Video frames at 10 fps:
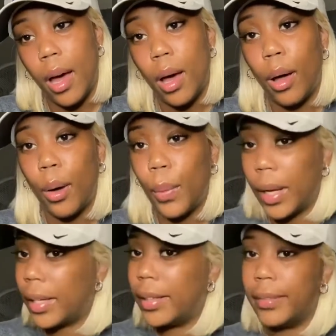
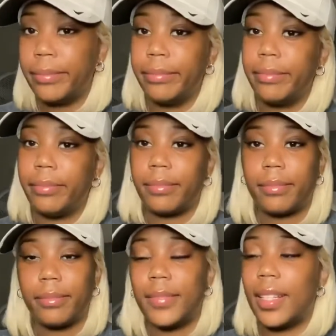away.
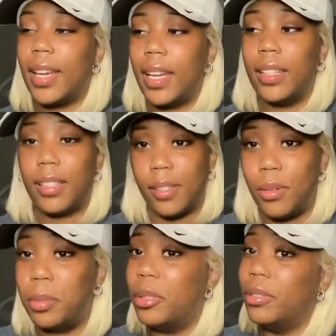And that's
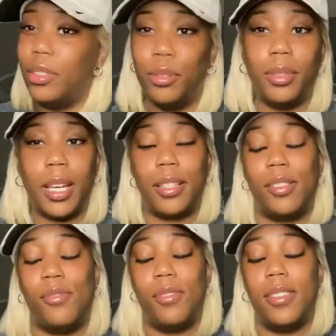what I'm gonna do. Like,
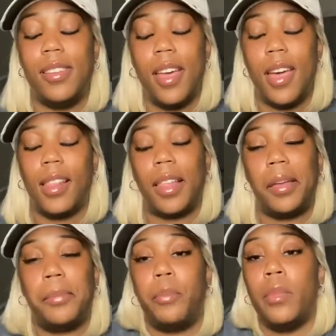soon as,
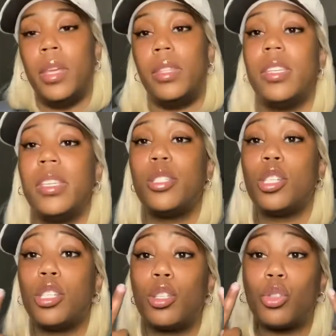like, this is
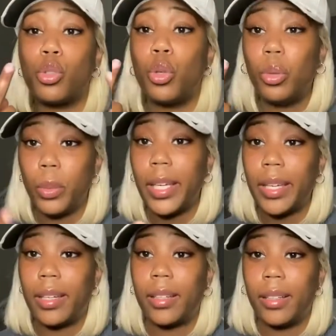just a
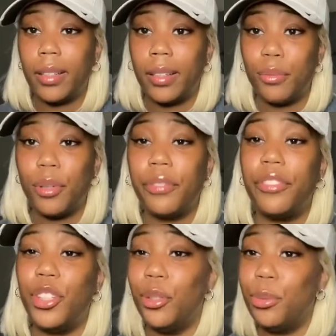2-week
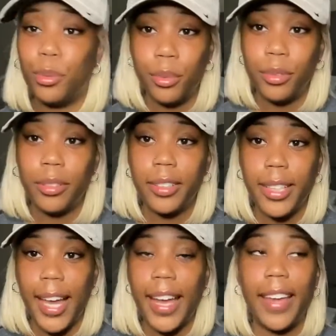review.
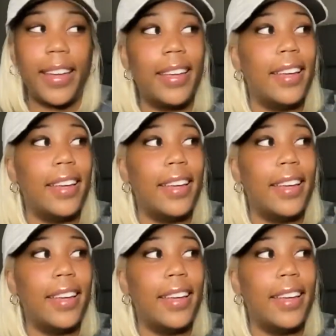Like,